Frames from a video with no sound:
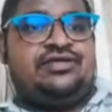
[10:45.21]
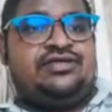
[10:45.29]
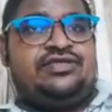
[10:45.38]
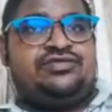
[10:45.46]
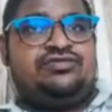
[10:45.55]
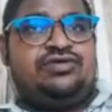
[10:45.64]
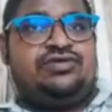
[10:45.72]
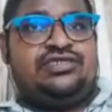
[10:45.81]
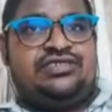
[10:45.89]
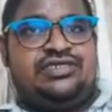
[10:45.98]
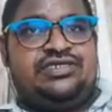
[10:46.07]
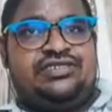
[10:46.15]
Yes, what is
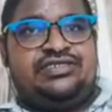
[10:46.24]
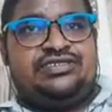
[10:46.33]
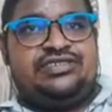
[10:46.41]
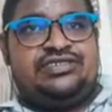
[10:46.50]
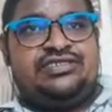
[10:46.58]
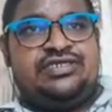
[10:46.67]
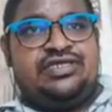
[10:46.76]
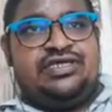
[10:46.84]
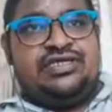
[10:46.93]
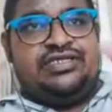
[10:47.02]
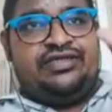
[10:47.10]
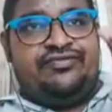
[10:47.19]
that in the sense?
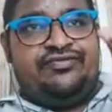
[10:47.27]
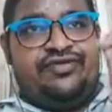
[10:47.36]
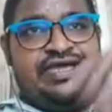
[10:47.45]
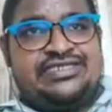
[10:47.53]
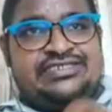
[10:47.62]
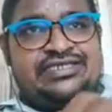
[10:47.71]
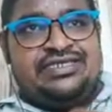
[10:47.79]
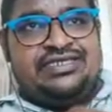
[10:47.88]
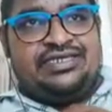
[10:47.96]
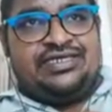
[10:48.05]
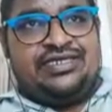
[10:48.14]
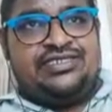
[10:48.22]
The flux
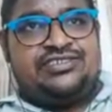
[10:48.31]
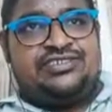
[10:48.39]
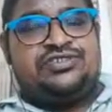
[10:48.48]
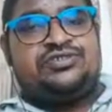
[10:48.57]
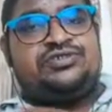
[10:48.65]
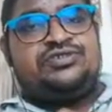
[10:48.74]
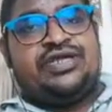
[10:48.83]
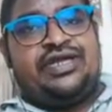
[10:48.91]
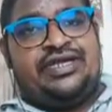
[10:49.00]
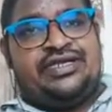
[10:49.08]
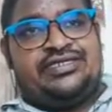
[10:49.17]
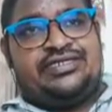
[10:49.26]
linkage due to
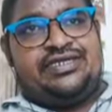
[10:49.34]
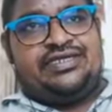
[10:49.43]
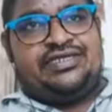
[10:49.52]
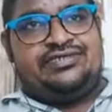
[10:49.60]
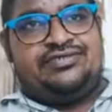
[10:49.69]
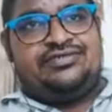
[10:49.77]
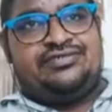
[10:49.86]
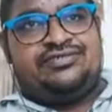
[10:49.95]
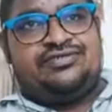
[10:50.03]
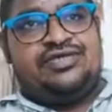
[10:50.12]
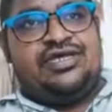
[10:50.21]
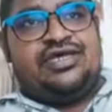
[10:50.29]
conductor A. Due
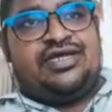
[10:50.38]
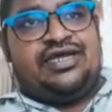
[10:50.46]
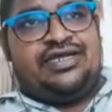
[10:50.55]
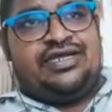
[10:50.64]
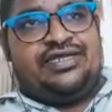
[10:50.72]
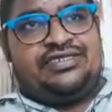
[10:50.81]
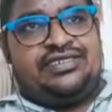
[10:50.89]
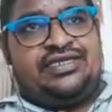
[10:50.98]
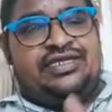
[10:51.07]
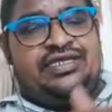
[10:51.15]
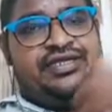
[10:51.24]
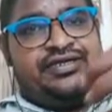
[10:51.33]
to conductor
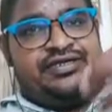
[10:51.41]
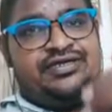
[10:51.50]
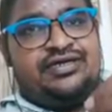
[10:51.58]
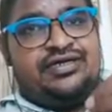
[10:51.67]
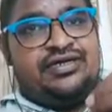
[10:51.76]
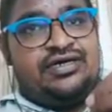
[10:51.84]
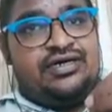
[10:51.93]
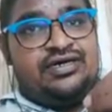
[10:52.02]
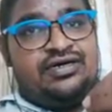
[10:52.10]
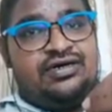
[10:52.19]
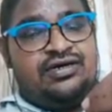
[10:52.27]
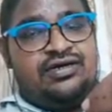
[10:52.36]

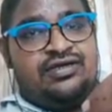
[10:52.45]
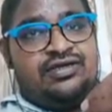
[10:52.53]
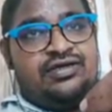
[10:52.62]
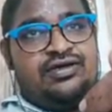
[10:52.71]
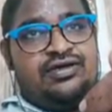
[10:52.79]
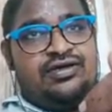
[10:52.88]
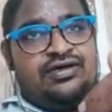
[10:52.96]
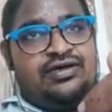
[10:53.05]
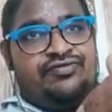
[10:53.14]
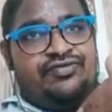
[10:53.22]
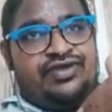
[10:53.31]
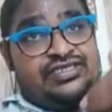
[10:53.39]
A,
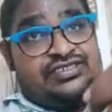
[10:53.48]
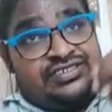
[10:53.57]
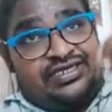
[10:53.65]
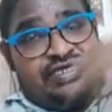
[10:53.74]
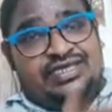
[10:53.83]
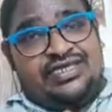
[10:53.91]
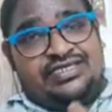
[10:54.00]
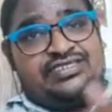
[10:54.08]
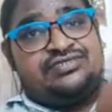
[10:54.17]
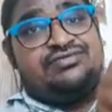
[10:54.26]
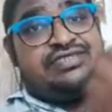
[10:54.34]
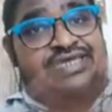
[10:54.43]
flux
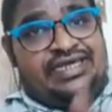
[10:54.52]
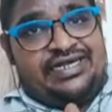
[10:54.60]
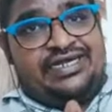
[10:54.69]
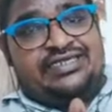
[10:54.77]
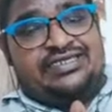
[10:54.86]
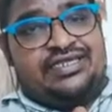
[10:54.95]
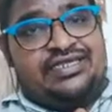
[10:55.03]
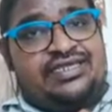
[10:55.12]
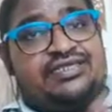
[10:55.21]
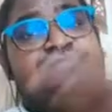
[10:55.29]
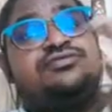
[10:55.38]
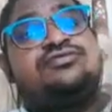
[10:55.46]
linkages with the conductor A
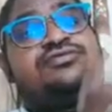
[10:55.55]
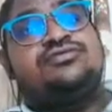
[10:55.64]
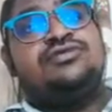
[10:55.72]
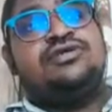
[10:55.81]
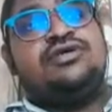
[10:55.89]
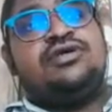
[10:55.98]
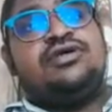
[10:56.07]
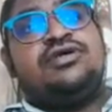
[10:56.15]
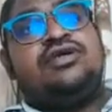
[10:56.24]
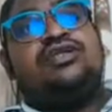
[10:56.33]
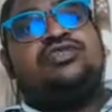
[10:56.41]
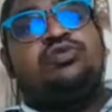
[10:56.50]
due to
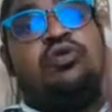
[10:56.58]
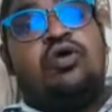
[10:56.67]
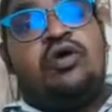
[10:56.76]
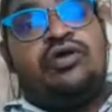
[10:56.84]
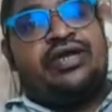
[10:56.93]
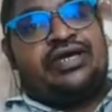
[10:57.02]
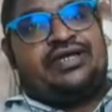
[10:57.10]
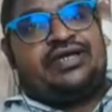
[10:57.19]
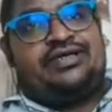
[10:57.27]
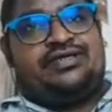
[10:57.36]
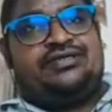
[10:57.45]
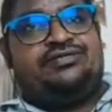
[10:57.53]
its own
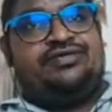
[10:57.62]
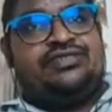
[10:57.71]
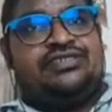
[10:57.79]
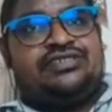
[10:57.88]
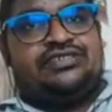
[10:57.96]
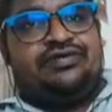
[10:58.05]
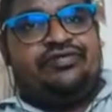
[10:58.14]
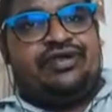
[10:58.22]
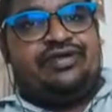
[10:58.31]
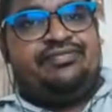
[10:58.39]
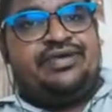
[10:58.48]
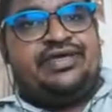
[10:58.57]
current, which is
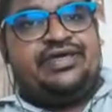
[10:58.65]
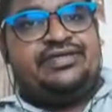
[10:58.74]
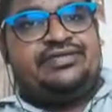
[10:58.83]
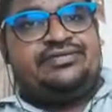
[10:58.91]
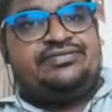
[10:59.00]
given by